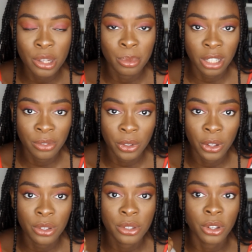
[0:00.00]
your blood
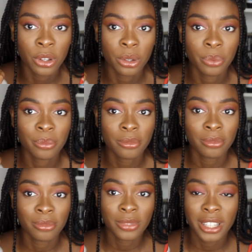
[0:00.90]
flow. So,
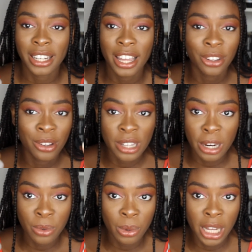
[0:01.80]
and that goes
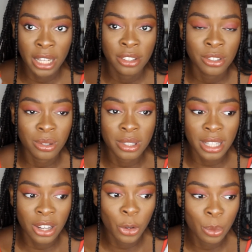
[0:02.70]
everywhere, to your
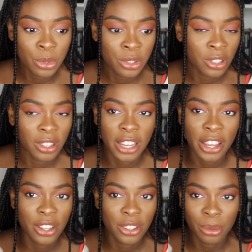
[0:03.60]
scalp, to
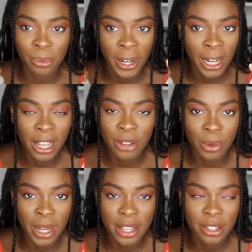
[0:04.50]
your brain,
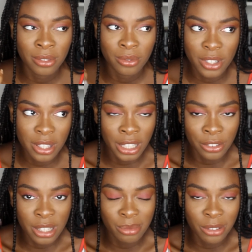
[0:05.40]
everywhere. So it's
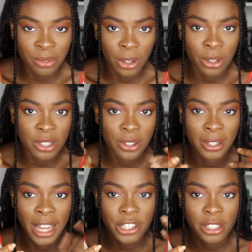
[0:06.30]
increased blood flow. So
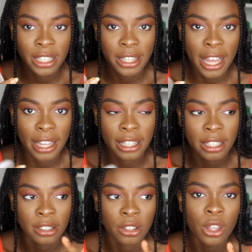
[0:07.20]
naturally that
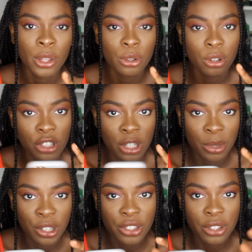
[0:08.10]
can
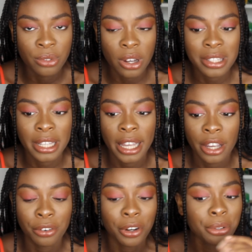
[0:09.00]
contribute to faster
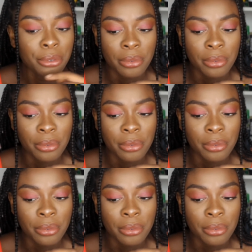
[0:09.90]
hair growth.